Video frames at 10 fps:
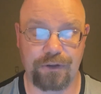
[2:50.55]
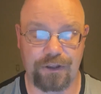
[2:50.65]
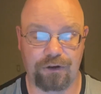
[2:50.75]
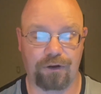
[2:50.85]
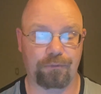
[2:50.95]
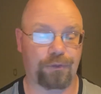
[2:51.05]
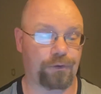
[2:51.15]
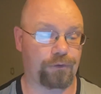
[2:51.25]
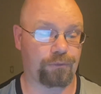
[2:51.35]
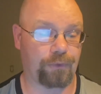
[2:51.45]
and they call them
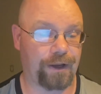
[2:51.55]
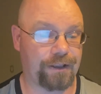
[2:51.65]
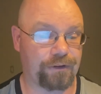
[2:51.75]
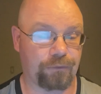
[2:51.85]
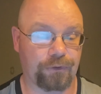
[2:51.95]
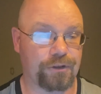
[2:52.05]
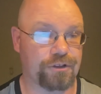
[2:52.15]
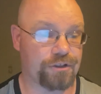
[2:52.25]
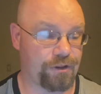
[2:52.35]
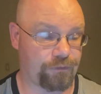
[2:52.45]
third way, and they're really
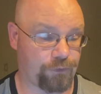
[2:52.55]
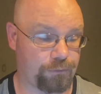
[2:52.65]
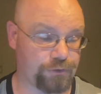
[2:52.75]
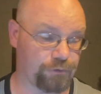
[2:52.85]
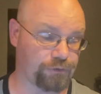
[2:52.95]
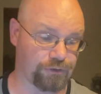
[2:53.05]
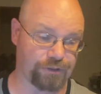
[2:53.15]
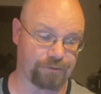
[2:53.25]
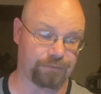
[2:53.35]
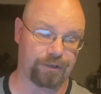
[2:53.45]
just another form of
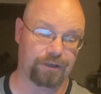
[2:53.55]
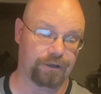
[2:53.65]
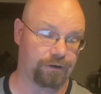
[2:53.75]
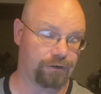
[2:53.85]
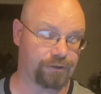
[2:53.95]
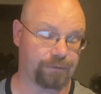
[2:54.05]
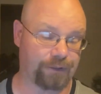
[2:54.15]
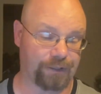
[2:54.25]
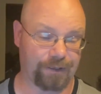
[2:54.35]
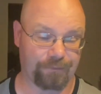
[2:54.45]
socialism,
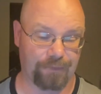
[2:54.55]
ultimately.